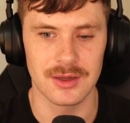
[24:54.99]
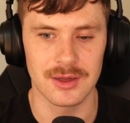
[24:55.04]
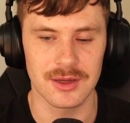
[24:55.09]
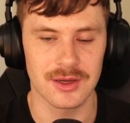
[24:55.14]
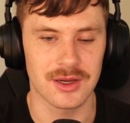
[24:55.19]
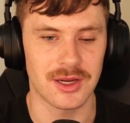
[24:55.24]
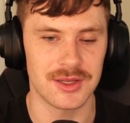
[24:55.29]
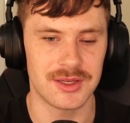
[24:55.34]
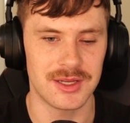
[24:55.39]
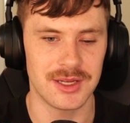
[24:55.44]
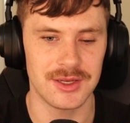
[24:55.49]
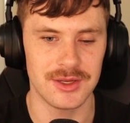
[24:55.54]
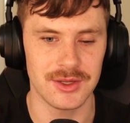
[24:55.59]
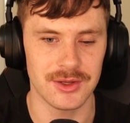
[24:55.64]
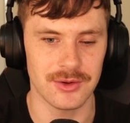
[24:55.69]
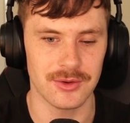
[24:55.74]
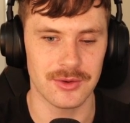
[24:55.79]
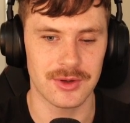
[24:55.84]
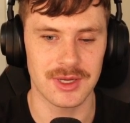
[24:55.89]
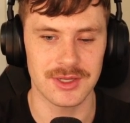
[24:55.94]
continue
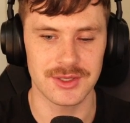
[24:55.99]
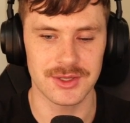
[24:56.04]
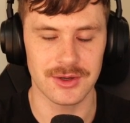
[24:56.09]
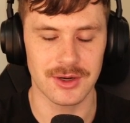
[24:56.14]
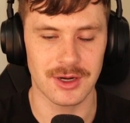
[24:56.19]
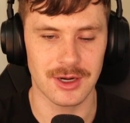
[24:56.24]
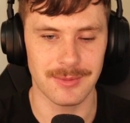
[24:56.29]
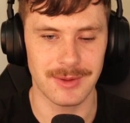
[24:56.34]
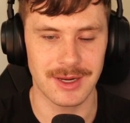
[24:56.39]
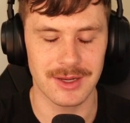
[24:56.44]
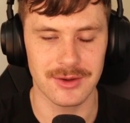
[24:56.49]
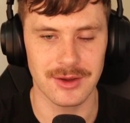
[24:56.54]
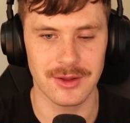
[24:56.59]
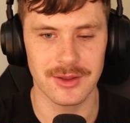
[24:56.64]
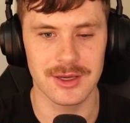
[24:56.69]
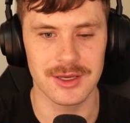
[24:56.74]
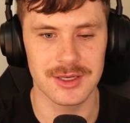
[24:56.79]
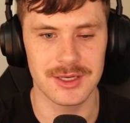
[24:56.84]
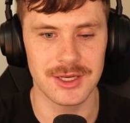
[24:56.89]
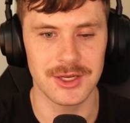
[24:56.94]
because you're automatically on the
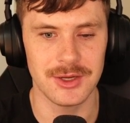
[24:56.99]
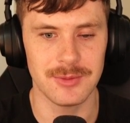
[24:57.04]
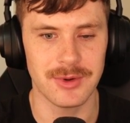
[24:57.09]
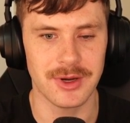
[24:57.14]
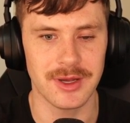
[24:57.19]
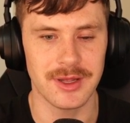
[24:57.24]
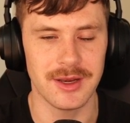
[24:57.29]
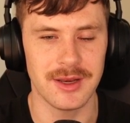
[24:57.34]
continue button,